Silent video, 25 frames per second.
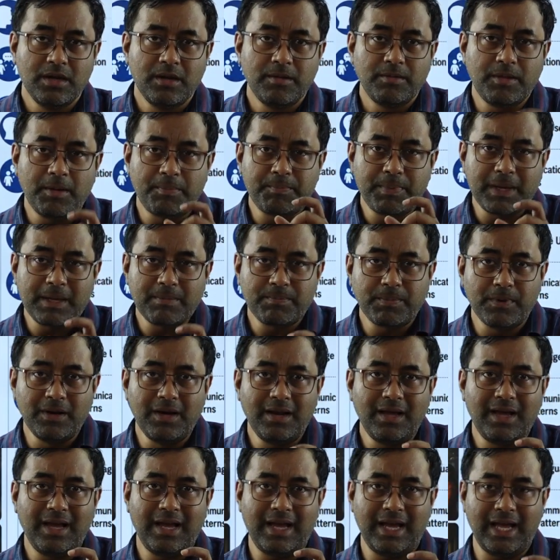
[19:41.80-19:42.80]
the
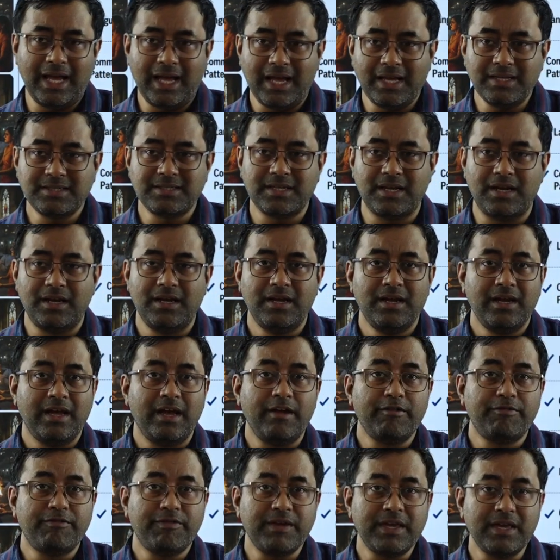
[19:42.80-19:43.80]
people has
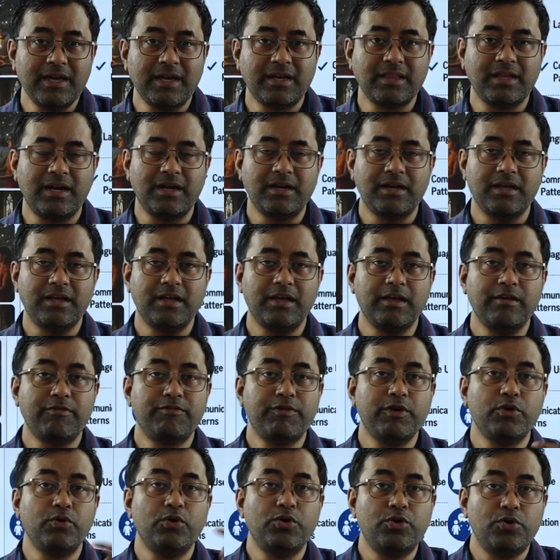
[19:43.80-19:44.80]
a fear that if
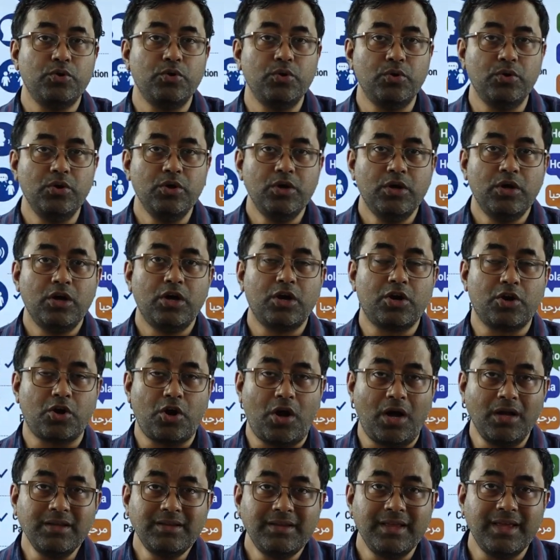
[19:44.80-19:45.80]
you do
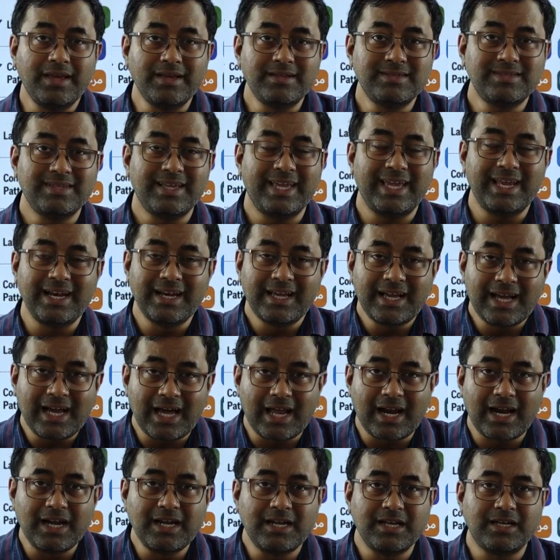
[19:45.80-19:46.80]
wrong things in
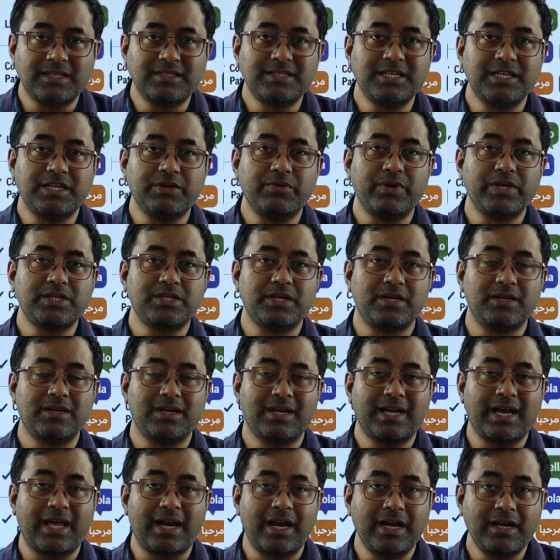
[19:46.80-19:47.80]
current situation,
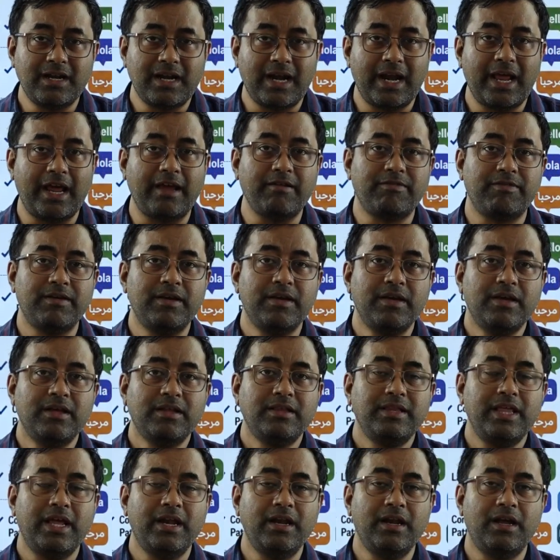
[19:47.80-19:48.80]
current life,
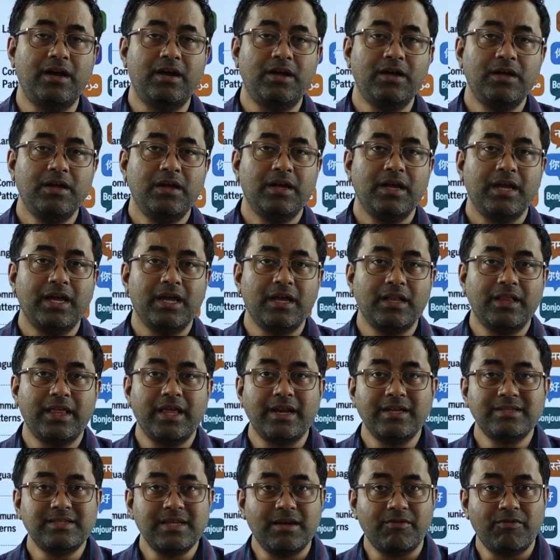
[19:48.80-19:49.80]
then
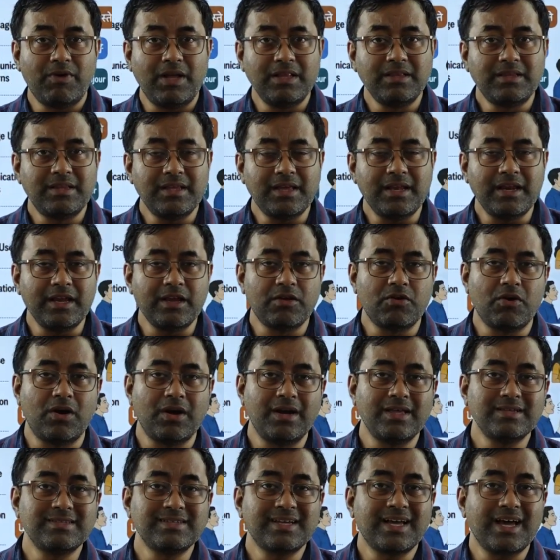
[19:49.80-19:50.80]
there is a one theory
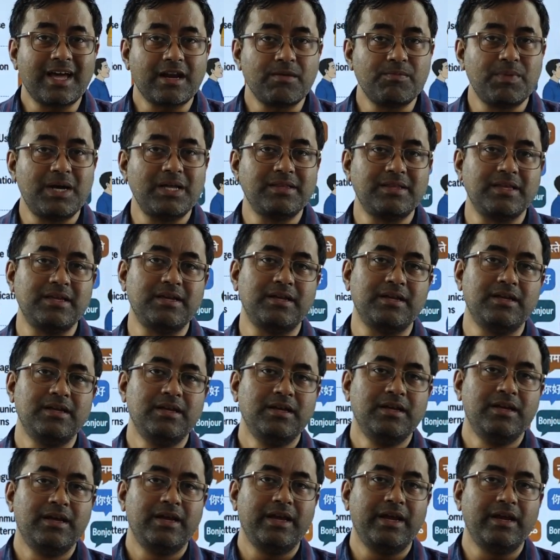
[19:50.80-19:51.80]
called as karma theory.
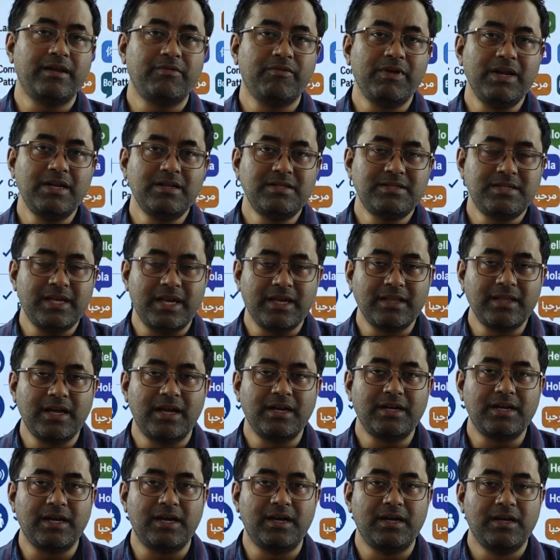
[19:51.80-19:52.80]
It will say
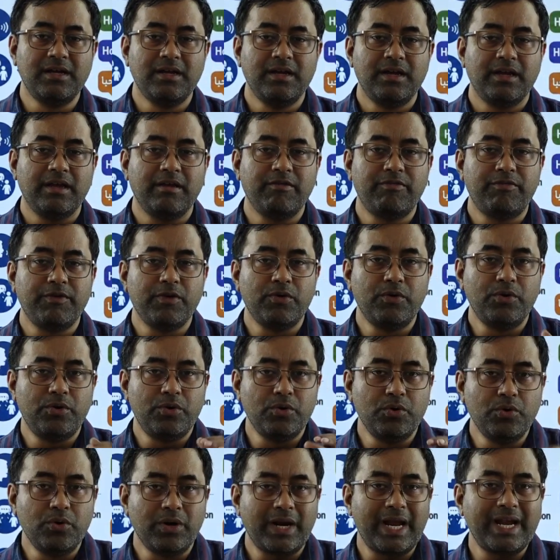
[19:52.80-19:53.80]
that if you
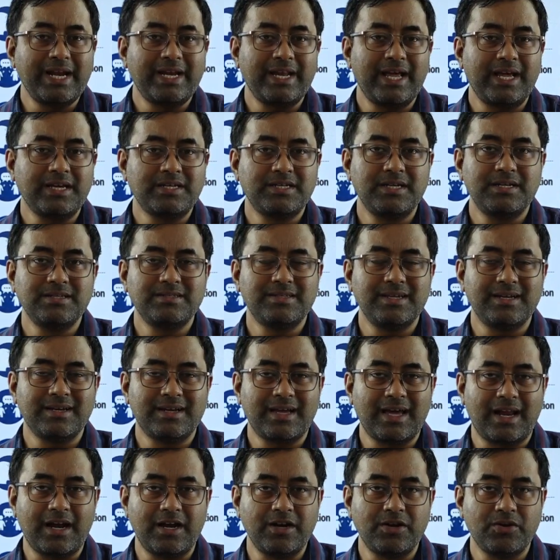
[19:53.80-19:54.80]
do right actions in
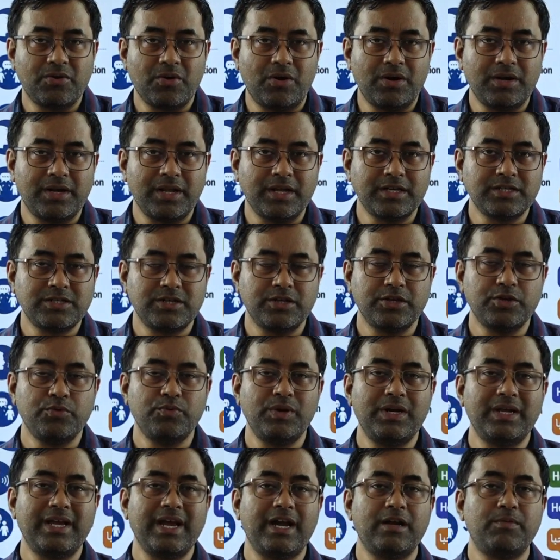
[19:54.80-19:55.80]
current context, you
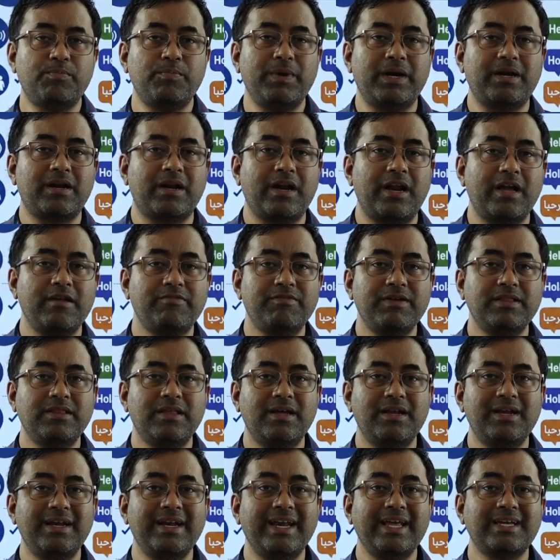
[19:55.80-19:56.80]
will get better life in
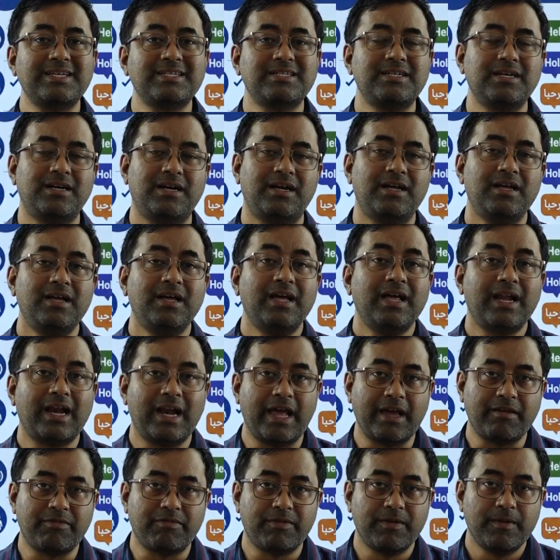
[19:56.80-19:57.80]
the next
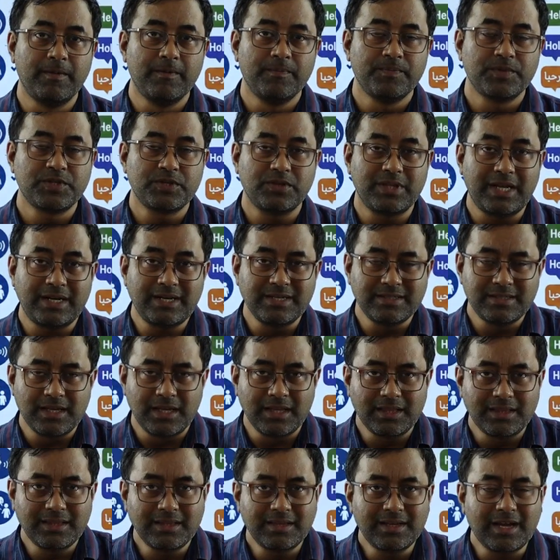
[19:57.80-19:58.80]
life. So that is the
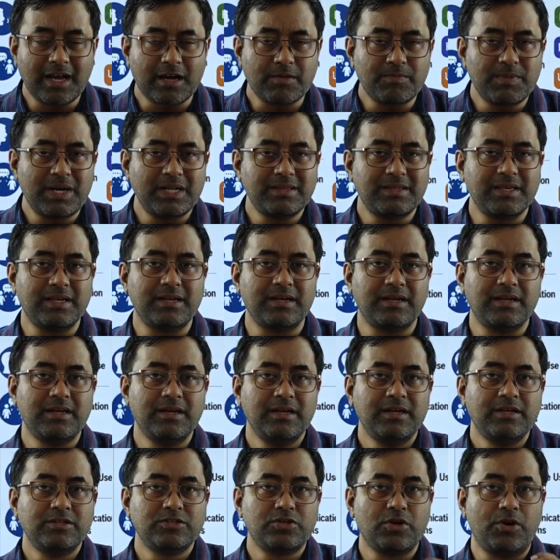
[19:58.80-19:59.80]
karma theory.
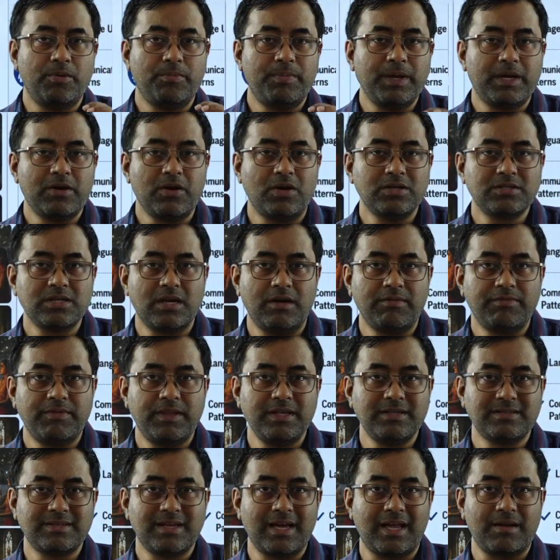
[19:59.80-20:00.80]
So because of
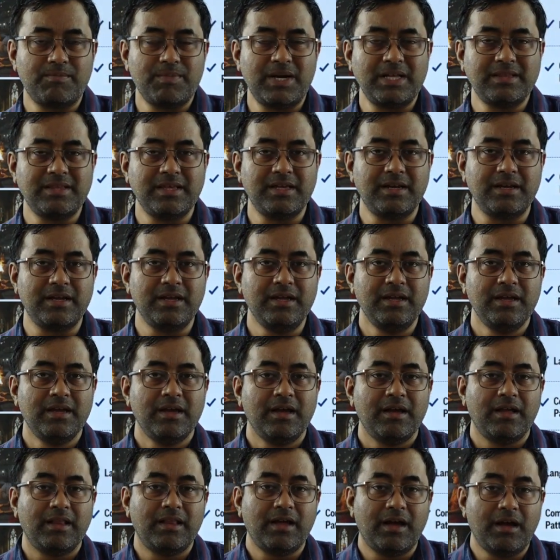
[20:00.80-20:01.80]
this karma theory,
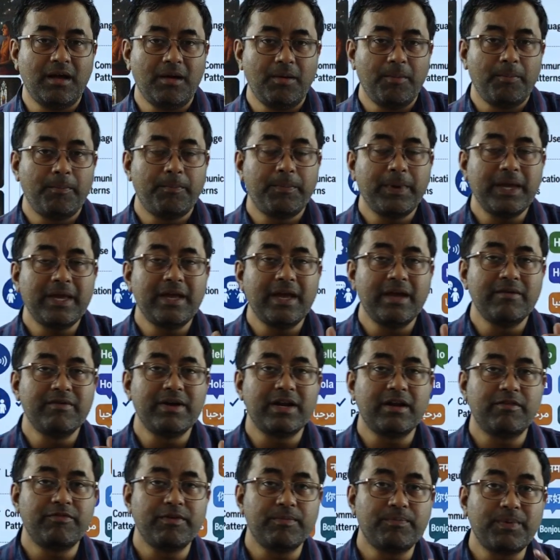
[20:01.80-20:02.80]
the behavior
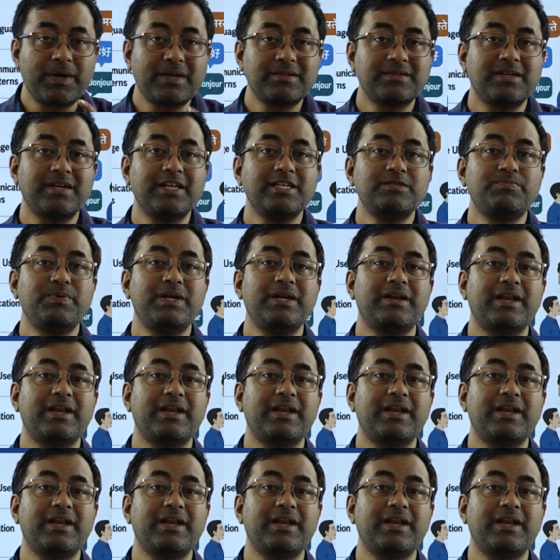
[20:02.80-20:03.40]
of a person is being